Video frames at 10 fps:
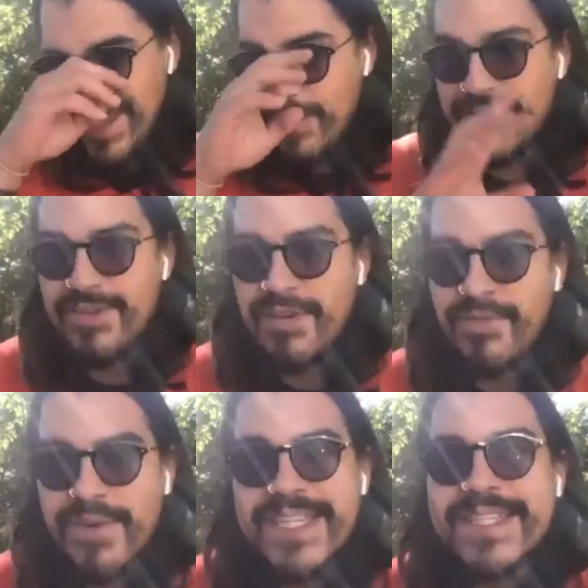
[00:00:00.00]
more so of
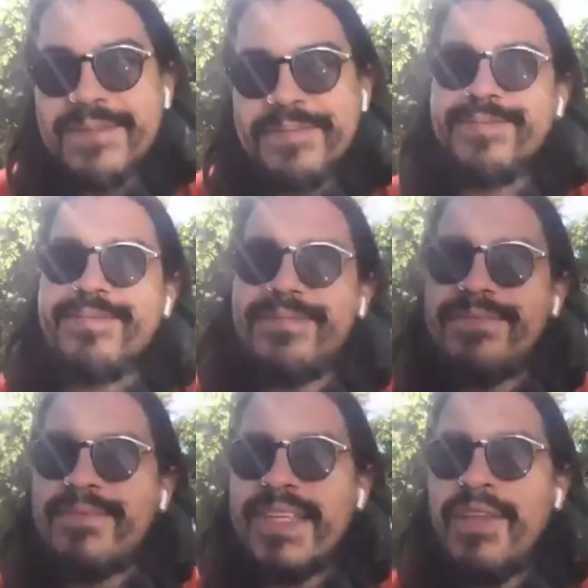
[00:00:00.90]
recent,
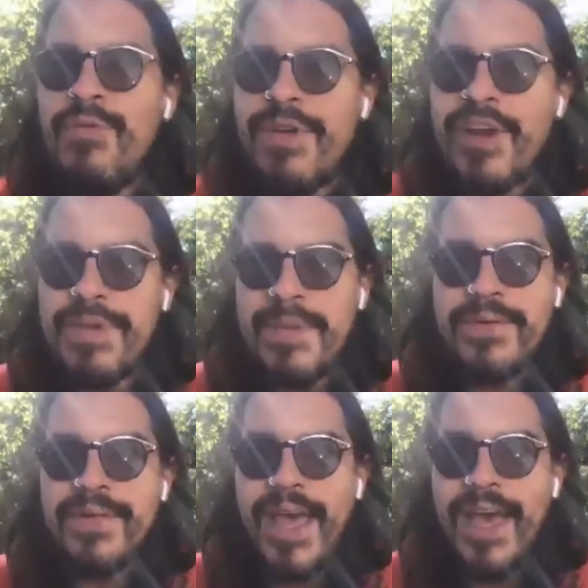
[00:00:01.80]
where
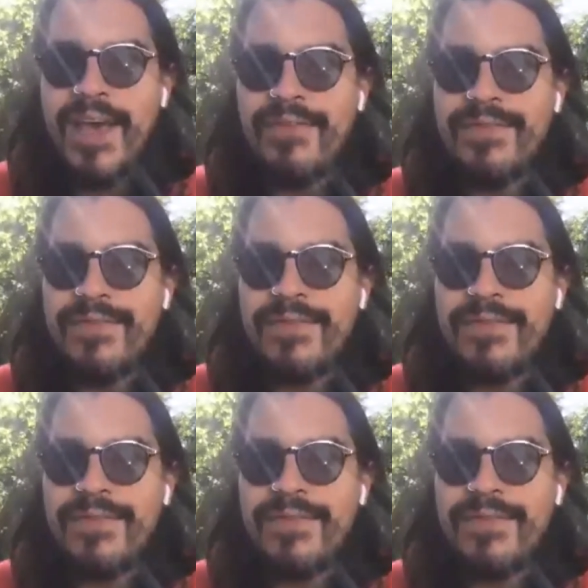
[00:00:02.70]
people have